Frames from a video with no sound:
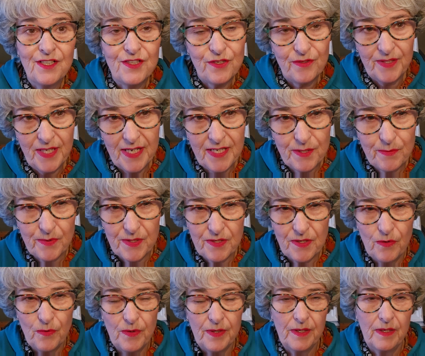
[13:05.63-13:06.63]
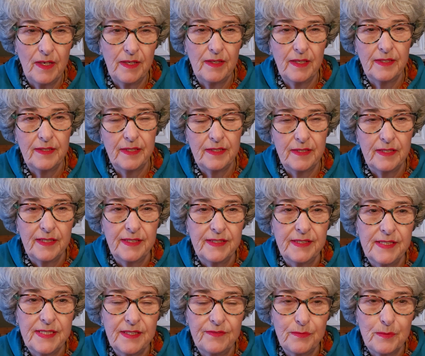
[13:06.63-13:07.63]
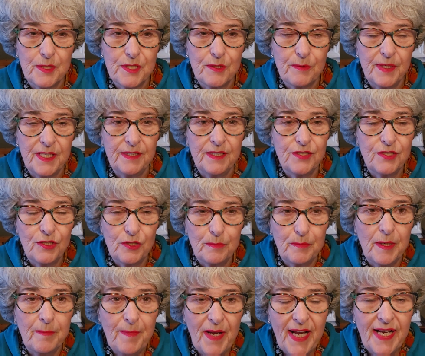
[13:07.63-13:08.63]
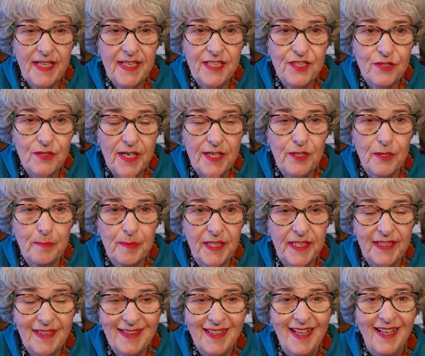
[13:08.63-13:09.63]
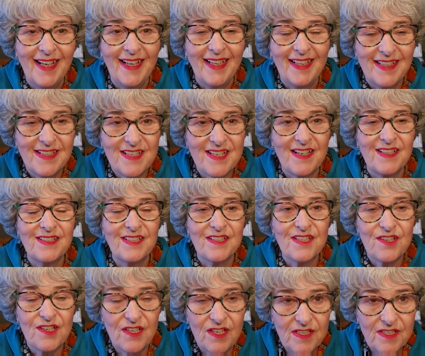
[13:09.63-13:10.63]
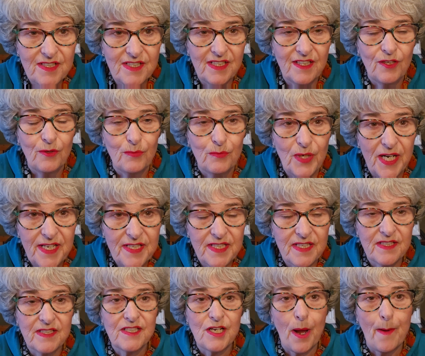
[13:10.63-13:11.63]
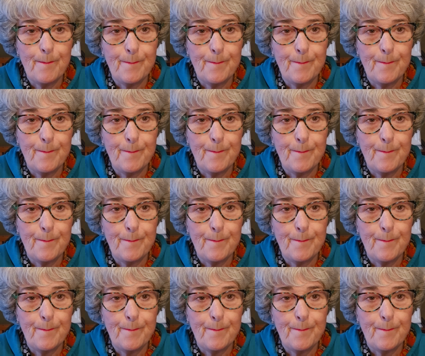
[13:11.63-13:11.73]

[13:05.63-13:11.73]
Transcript: So that's what's going on and the difference between the two. But Maggoty Traitor Peen is a disgusting, racist